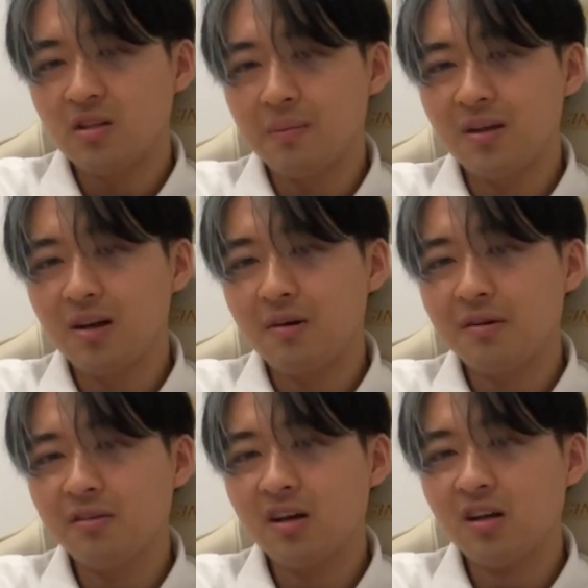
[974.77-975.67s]
something
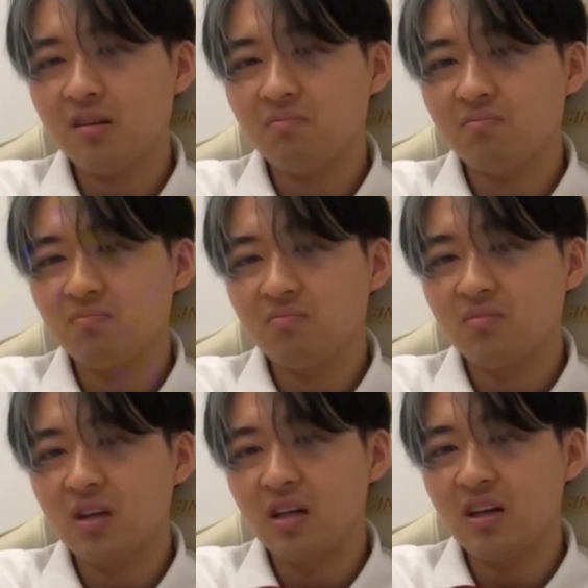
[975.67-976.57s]
around that.
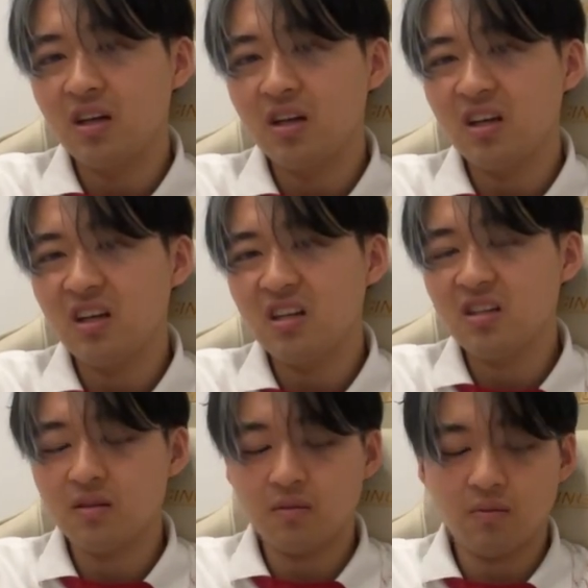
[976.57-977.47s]
And yeah,
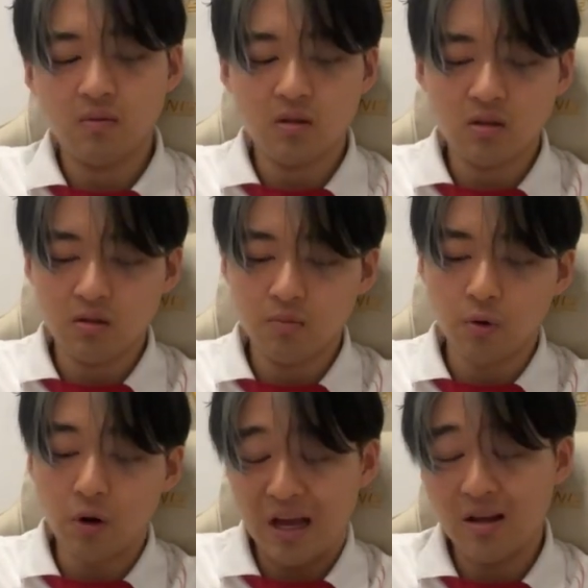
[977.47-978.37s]

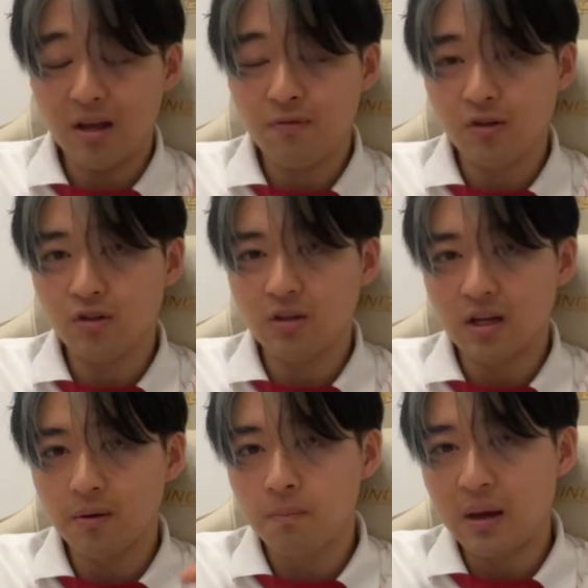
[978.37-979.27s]
if you do
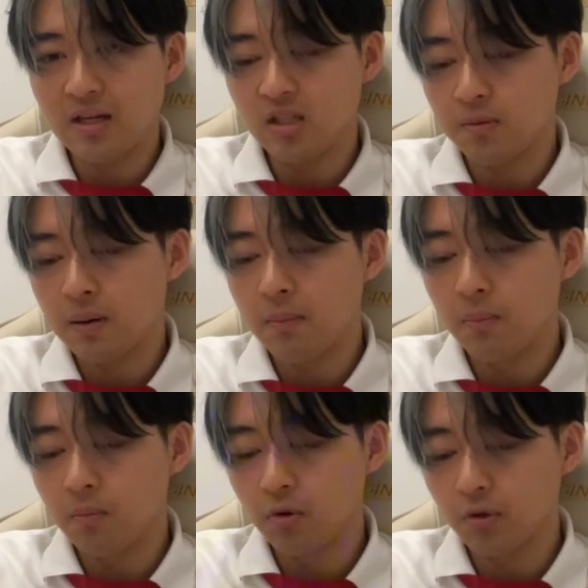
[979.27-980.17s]
get the made in
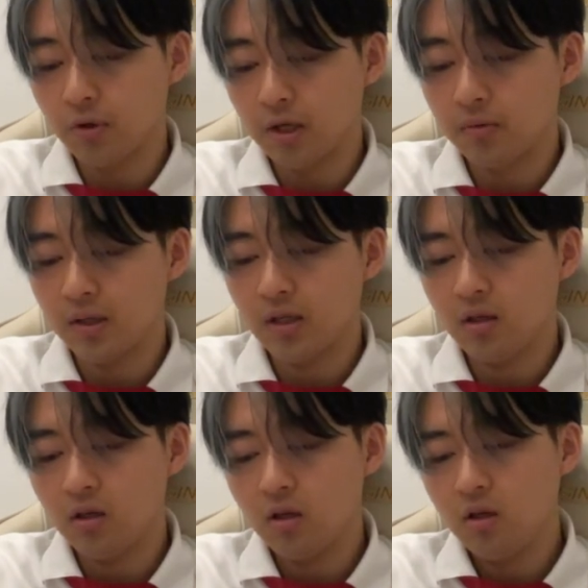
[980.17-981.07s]
Japan model anyway.
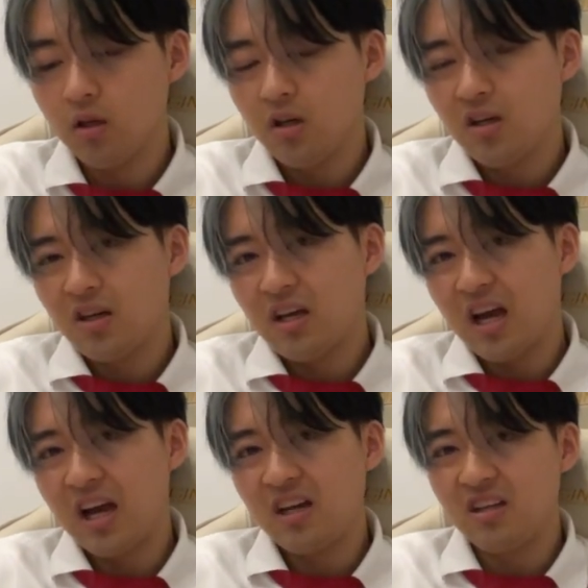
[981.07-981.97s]

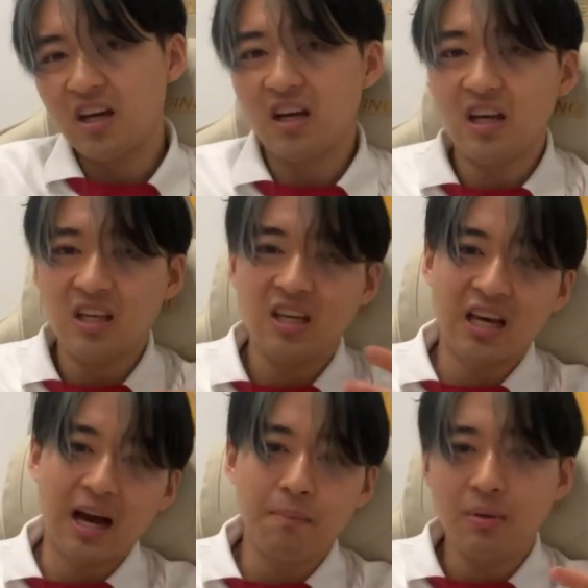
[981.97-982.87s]
And yeah, it
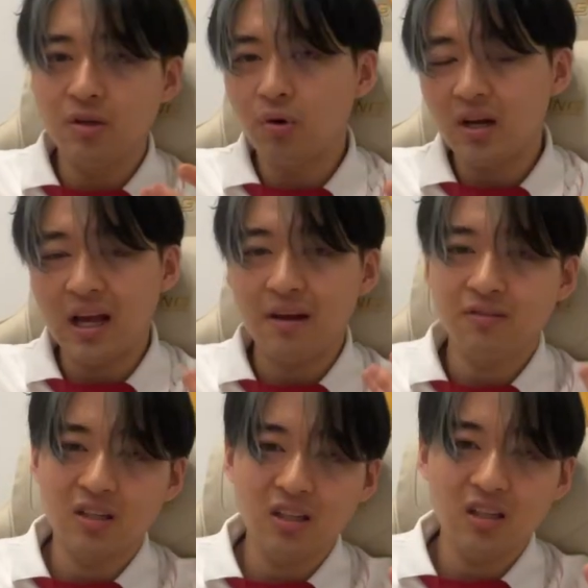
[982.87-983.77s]
can be quite
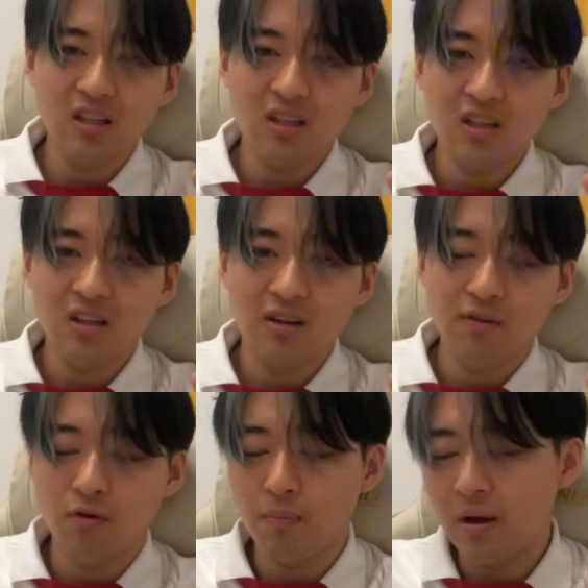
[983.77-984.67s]
hefty
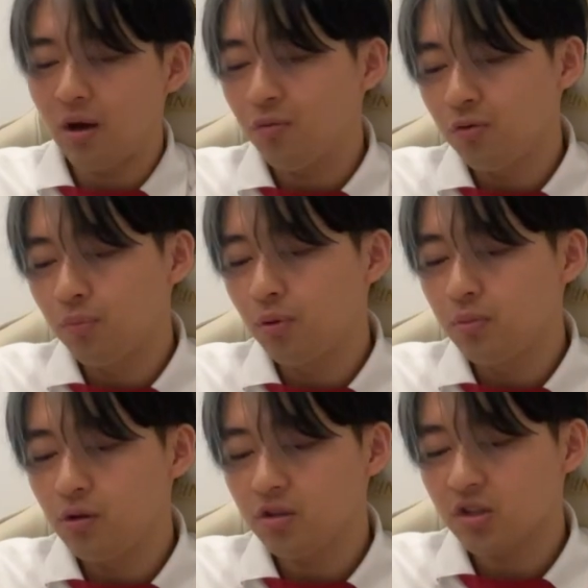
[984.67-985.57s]
for a pair of football
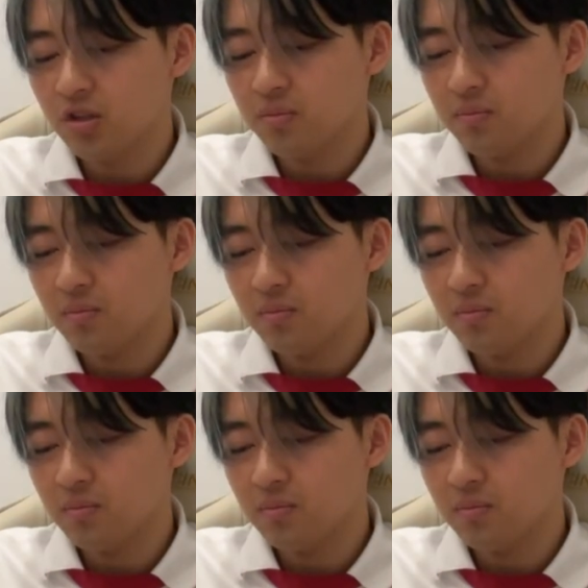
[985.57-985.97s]
boots.